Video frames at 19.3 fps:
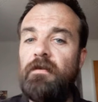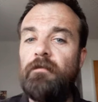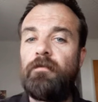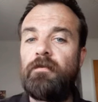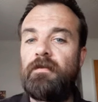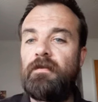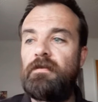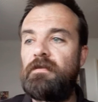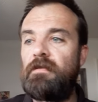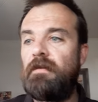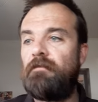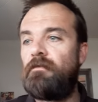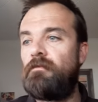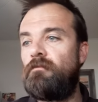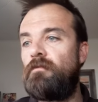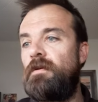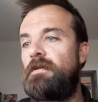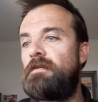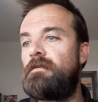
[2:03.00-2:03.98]
up with these seven
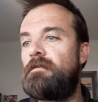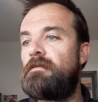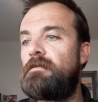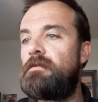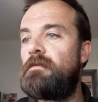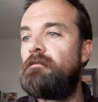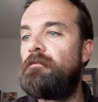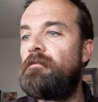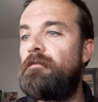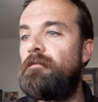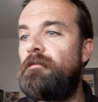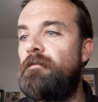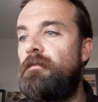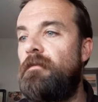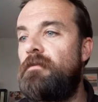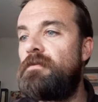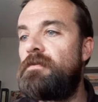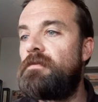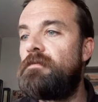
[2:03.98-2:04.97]
reasons in
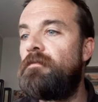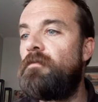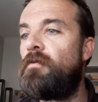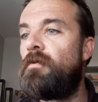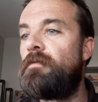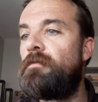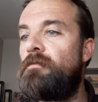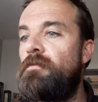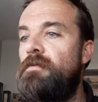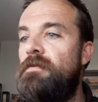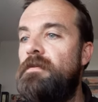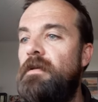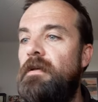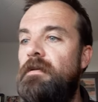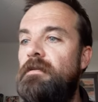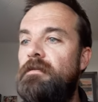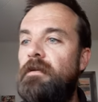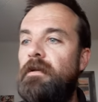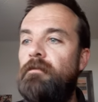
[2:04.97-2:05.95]
verses 4 through
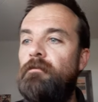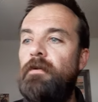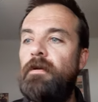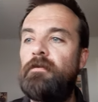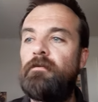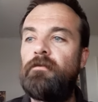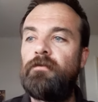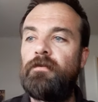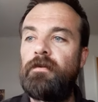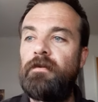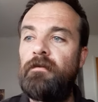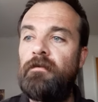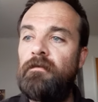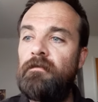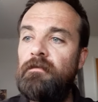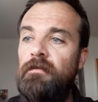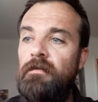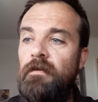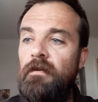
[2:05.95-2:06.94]
6 that I read earlier.
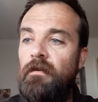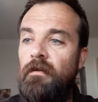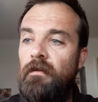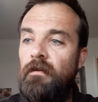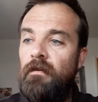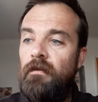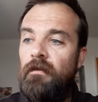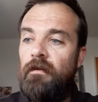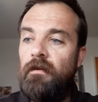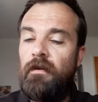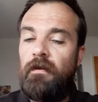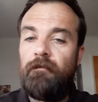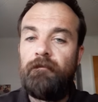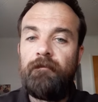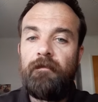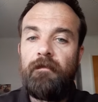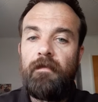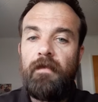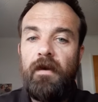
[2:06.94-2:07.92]

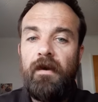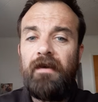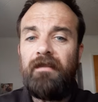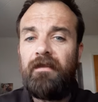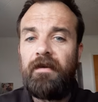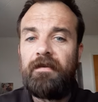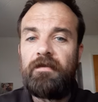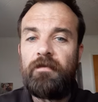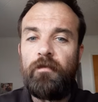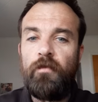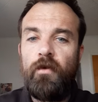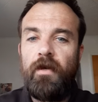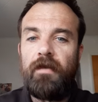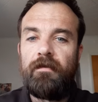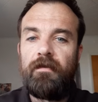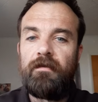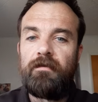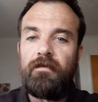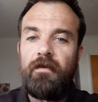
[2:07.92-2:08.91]
Um, I'd like to break
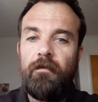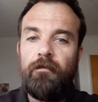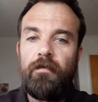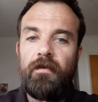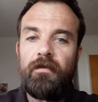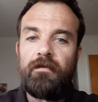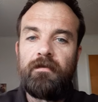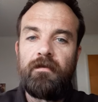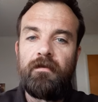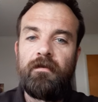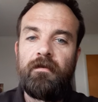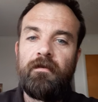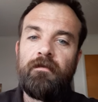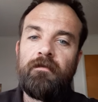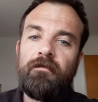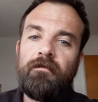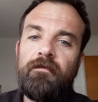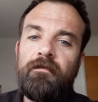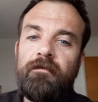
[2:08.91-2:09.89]
these up into
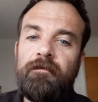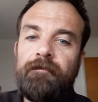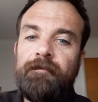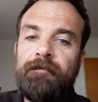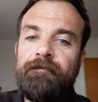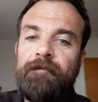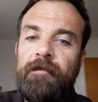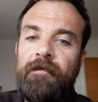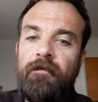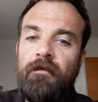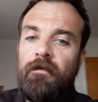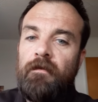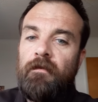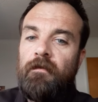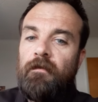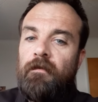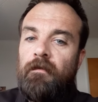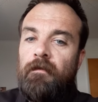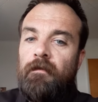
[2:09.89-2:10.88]

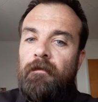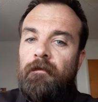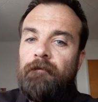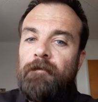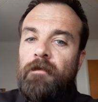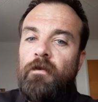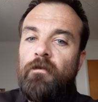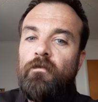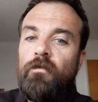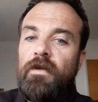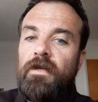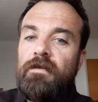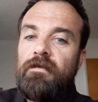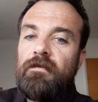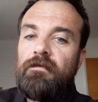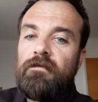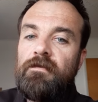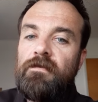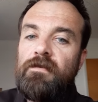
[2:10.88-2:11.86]
their
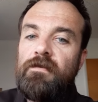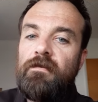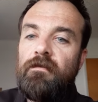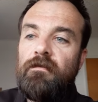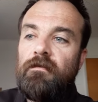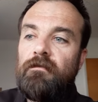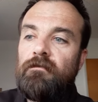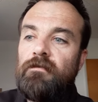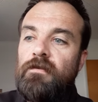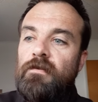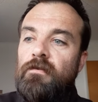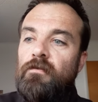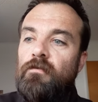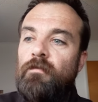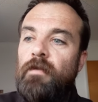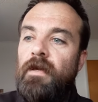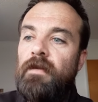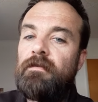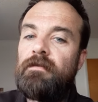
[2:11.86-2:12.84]
reasons to
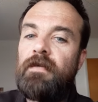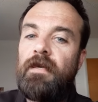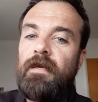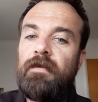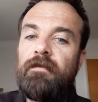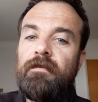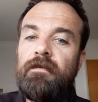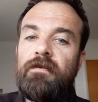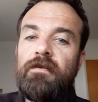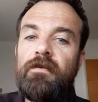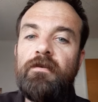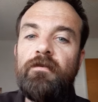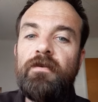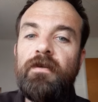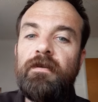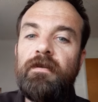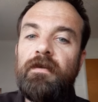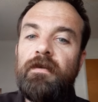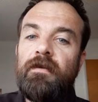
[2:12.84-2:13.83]
maintain this
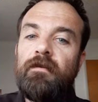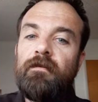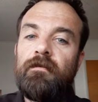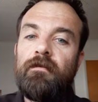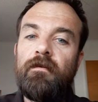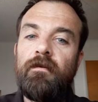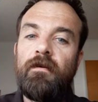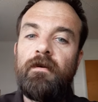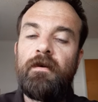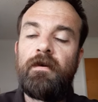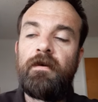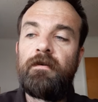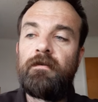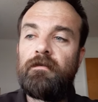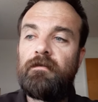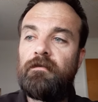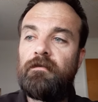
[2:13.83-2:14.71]
unity. Uh,